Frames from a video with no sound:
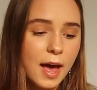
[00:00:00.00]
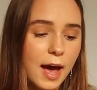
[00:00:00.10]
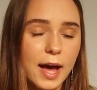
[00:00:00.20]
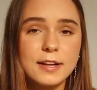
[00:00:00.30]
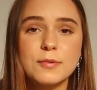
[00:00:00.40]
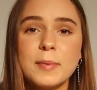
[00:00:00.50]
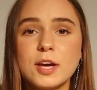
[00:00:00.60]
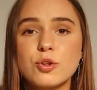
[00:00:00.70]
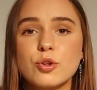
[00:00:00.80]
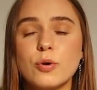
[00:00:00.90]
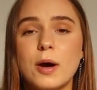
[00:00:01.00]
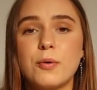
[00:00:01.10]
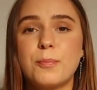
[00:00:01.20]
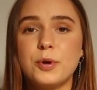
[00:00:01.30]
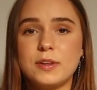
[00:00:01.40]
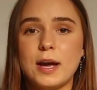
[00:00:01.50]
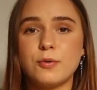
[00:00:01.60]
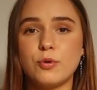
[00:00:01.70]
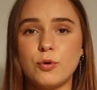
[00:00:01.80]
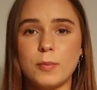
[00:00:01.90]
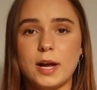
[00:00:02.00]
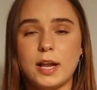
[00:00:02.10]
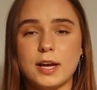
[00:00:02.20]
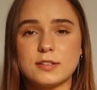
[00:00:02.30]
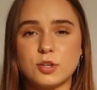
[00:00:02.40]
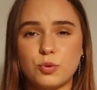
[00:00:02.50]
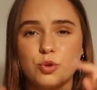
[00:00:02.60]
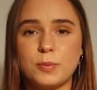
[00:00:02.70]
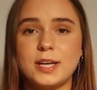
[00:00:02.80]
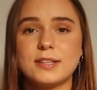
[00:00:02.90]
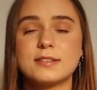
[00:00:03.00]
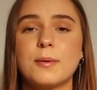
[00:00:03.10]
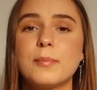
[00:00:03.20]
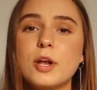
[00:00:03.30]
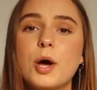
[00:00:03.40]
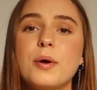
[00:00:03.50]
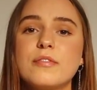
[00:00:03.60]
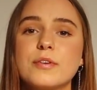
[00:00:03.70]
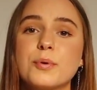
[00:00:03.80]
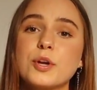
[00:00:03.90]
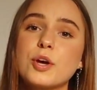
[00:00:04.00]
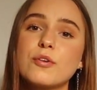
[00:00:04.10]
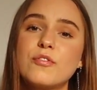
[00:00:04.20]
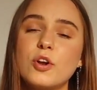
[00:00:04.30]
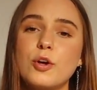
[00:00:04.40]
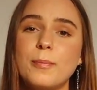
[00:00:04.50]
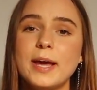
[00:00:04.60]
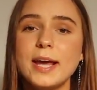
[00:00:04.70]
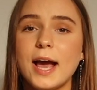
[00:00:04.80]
And make sure, I will put down all my like social medias down below if you want to go follow me.